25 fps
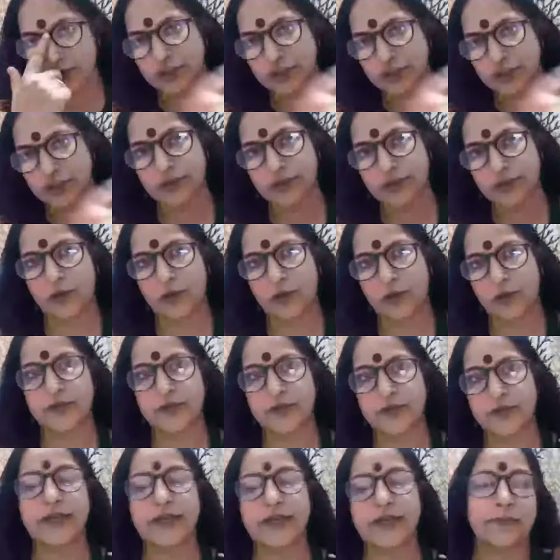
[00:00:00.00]

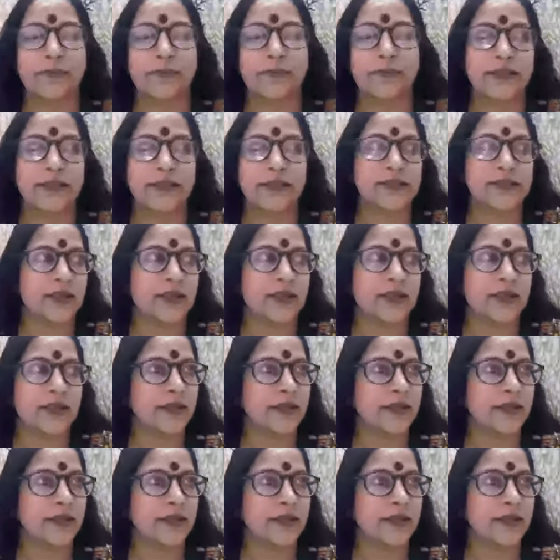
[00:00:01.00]
sharecroppers, that means